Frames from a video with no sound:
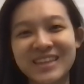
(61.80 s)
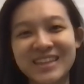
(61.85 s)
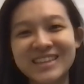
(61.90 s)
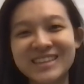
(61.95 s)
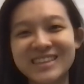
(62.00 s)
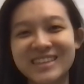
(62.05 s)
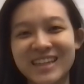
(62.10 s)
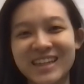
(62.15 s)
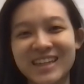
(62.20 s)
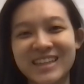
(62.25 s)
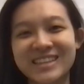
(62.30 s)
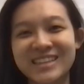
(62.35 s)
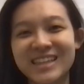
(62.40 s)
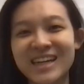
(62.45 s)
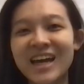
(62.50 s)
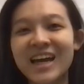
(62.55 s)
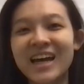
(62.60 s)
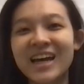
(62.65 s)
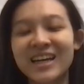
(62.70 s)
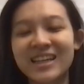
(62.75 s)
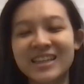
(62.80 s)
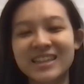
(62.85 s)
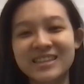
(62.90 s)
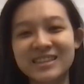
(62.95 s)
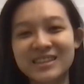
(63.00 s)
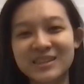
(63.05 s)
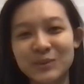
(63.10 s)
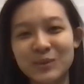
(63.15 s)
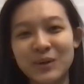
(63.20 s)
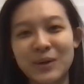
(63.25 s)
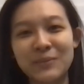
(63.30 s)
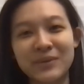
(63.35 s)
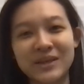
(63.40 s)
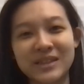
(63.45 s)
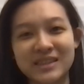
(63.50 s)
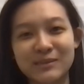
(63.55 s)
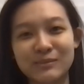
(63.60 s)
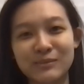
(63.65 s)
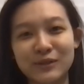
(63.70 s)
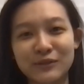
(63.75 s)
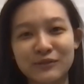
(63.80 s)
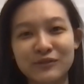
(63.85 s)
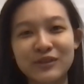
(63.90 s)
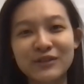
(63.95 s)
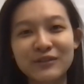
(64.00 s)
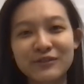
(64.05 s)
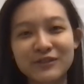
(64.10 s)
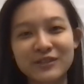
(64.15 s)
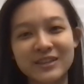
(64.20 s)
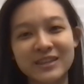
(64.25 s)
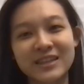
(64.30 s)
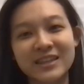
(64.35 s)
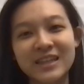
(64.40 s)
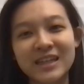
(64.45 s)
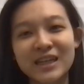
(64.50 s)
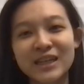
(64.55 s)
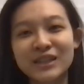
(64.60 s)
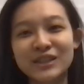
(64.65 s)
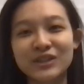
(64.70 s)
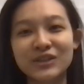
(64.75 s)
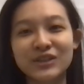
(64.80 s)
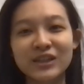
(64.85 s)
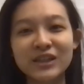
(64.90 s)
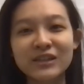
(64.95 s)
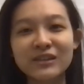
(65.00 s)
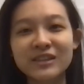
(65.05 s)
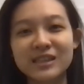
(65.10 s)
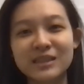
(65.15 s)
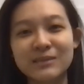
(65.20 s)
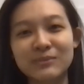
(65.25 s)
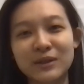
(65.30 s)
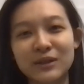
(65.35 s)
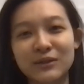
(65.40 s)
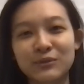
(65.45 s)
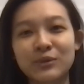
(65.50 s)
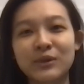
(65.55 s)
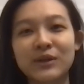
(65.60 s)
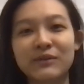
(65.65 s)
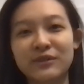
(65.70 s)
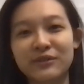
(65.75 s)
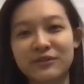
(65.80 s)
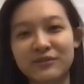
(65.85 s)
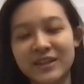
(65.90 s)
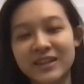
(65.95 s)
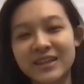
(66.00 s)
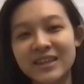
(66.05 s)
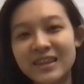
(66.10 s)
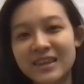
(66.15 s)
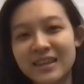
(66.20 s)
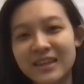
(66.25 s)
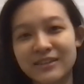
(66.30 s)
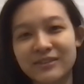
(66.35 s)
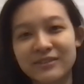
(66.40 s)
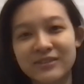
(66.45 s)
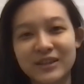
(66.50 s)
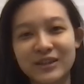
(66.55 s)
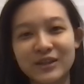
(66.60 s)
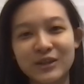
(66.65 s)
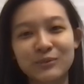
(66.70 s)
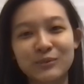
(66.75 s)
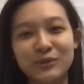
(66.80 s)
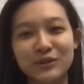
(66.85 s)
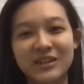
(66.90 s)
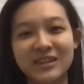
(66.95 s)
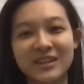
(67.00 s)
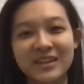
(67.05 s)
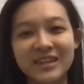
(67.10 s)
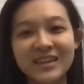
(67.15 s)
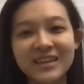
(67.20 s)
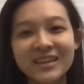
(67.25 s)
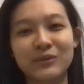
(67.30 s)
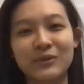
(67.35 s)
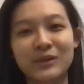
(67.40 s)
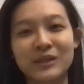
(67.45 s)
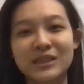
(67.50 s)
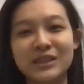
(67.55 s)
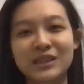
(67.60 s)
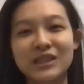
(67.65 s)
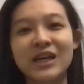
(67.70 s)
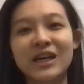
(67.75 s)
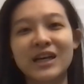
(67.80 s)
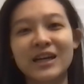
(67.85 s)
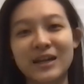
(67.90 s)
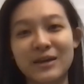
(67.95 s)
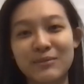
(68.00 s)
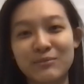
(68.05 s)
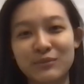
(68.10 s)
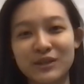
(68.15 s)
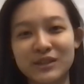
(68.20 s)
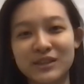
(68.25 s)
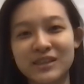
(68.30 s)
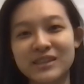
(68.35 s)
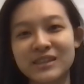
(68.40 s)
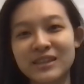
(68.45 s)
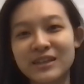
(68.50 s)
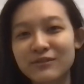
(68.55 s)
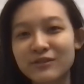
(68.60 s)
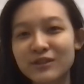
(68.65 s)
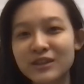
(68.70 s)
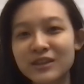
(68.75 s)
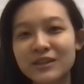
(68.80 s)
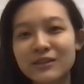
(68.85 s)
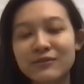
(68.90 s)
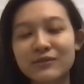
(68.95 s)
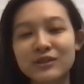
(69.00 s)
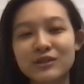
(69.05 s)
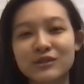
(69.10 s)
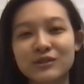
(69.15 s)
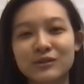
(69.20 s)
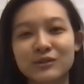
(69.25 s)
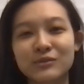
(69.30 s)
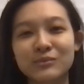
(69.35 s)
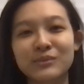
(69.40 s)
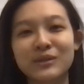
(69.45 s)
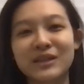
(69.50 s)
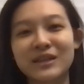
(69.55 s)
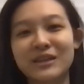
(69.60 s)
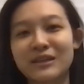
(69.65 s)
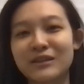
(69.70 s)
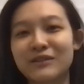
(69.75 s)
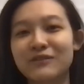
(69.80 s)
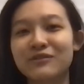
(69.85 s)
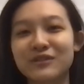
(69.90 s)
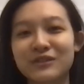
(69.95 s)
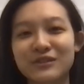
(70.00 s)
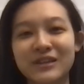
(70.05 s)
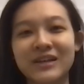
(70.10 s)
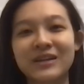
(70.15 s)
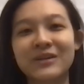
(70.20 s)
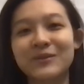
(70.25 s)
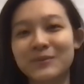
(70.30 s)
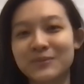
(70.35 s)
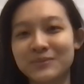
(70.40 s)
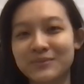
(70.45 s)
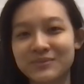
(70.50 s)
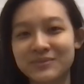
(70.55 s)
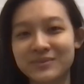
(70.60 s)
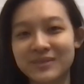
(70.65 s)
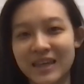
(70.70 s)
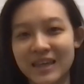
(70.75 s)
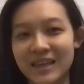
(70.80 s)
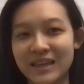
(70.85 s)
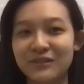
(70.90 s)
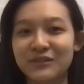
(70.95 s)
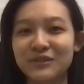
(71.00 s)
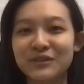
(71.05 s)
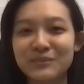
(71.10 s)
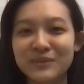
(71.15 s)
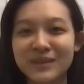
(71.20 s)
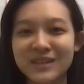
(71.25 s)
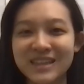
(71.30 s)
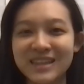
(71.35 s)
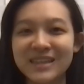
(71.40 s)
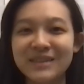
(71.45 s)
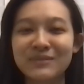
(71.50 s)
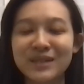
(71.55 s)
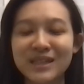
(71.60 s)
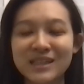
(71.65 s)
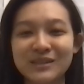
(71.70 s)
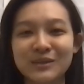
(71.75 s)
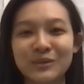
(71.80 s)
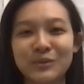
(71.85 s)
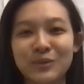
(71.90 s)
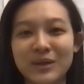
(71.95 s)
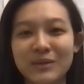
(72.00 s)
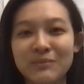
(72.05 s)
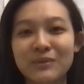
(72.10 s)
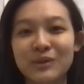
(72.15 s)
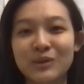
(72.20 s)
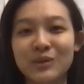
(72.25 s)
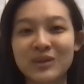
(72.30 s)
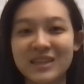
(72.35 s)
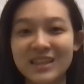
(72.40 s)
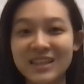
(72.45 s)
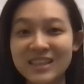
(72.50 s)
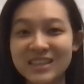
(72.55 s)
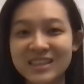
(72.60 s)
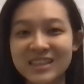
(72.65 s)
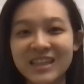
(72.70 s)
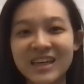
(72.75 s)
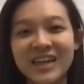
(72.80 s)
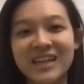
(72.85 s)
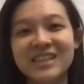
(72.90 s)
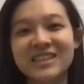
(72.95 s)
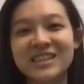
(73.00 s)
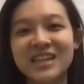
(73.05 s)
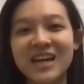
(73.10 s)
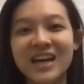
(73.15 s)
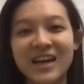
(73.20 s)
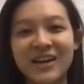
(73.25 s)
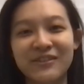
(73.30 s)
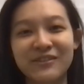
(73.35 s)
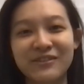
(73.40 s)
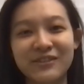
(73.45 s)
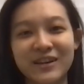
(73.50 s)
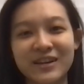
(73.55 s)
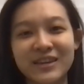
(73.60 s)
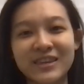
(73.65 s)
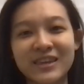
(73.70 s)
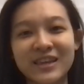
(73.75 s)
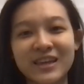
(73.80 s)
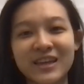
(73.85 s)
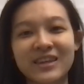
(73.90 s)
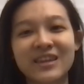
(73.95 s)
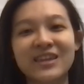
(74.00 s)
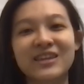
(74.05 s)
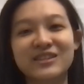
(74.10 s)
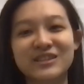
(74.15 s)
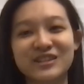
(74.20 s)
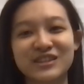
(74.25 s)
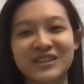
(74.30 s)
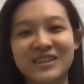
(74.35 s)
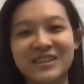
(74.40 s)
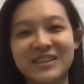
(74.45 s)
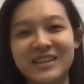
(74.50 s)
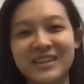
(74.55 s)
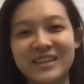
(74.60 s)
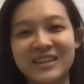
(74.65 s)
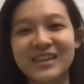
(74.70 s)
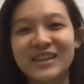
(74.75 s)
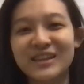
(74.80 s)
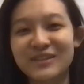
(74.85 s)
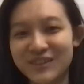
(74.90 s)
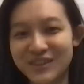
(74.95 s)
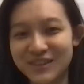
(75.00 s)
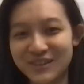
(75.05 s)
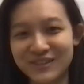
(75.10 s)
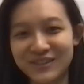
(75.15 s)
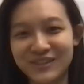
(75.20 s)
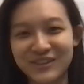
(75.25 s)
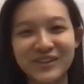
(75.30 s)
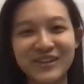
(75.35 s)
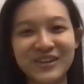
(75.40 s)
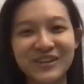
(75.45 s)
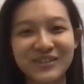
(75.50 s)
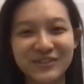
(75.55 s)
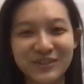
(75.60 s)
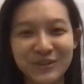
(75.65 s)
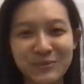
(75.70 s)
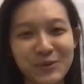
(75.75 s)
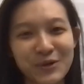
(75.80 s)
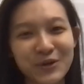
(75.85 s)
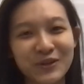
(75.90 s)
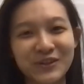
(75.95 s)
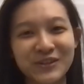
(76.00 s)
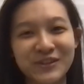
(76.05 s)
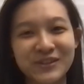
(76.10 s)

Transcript: each catch, this is what makes SMURF different. So here at SMURF, we have a fun and lively community which embraces every individual, making it feel like home. And ultimately, it makes the wait between each catch fun and entertaining, leaving you longing for more.